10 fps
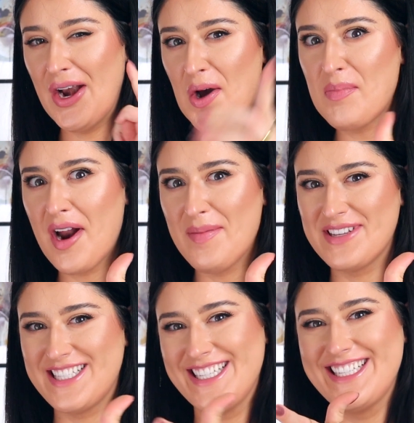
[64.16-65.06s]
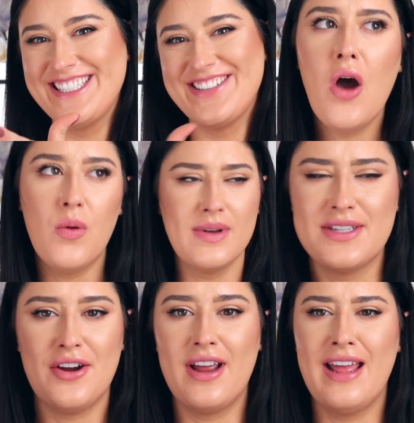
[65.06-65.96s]
no promises. Oh,
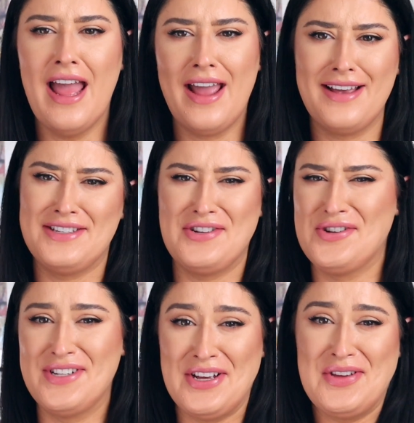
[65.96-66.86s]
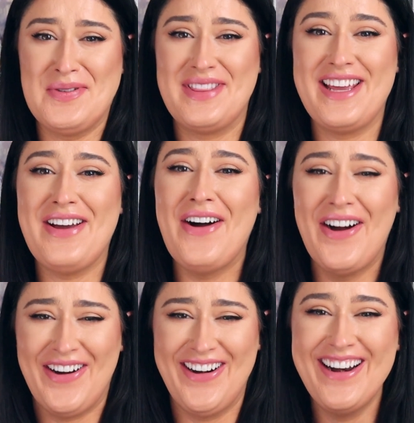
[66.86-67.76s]
sorry, I guess I should tell you what they are.